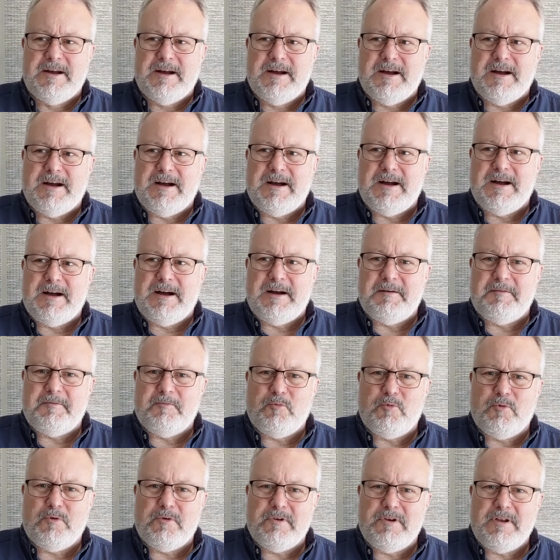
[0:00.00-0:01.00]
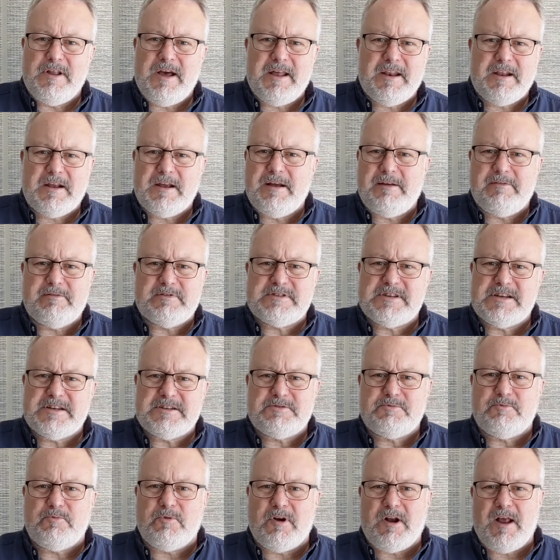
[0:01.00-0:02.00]
Not a
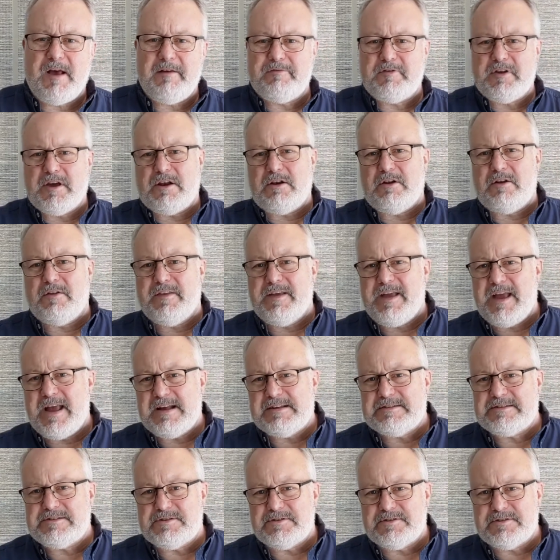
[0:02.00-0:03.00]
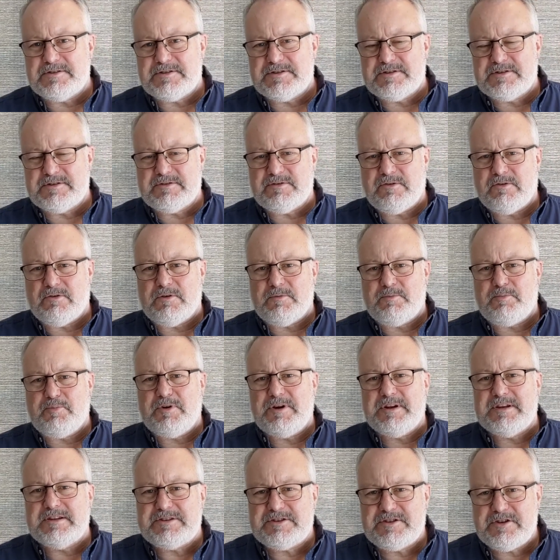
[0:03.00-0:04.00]
conversation where I've got all the answers, all
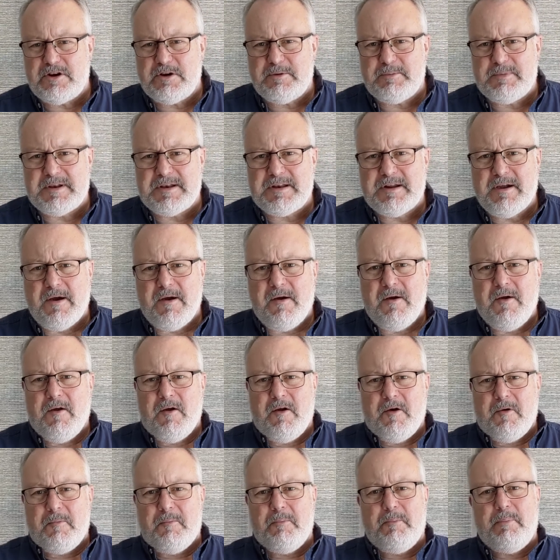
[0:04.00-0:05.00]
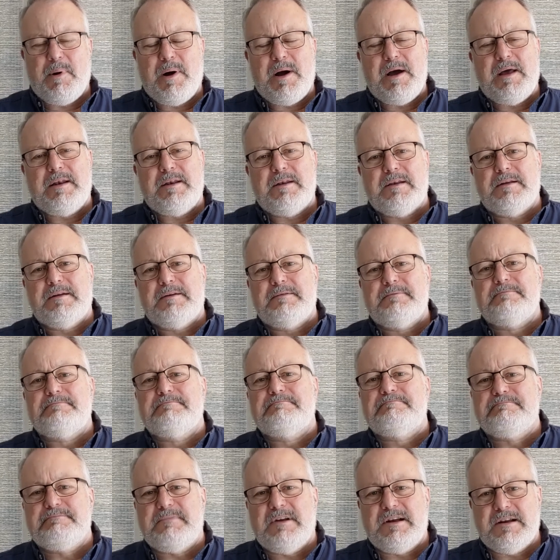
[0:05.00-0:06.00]
predetermined, but
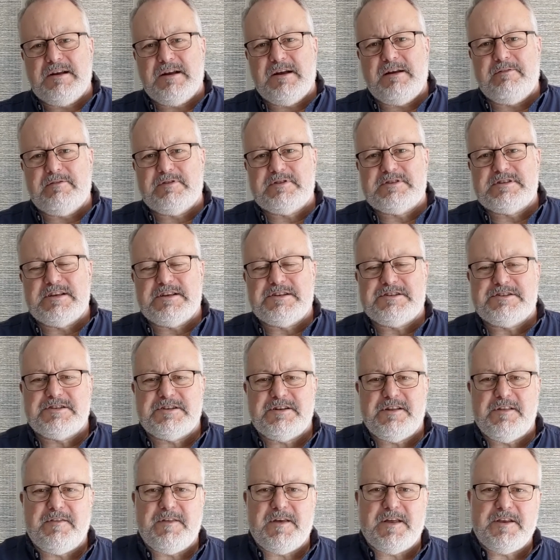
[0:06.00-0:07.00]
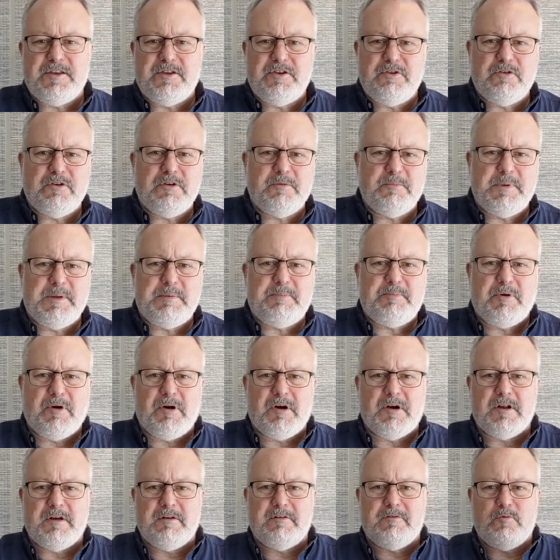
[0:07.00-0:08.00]
a conversation that you can be
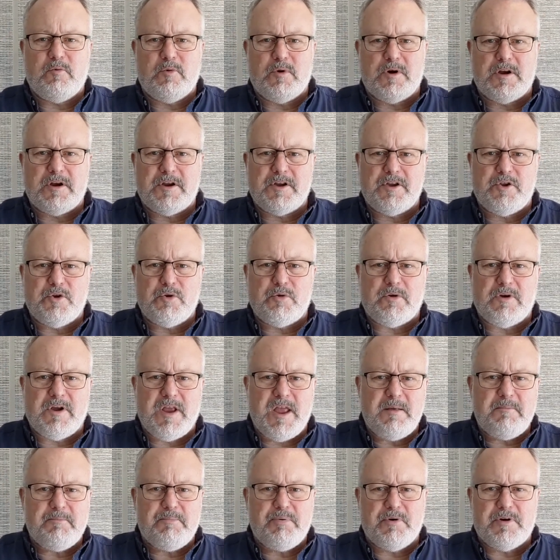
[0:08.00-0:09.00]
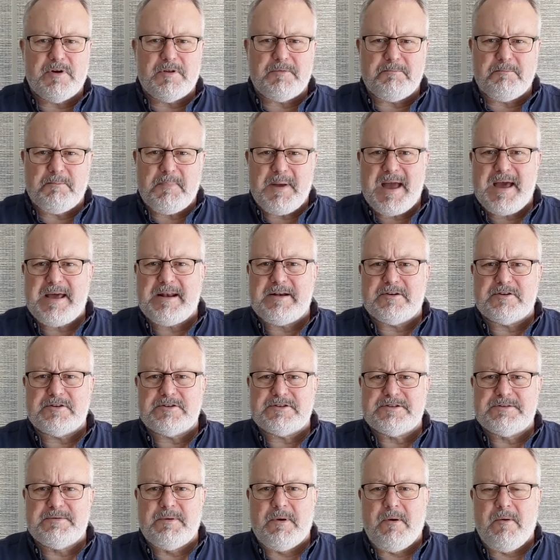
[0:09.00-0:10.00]
part of where your input matters,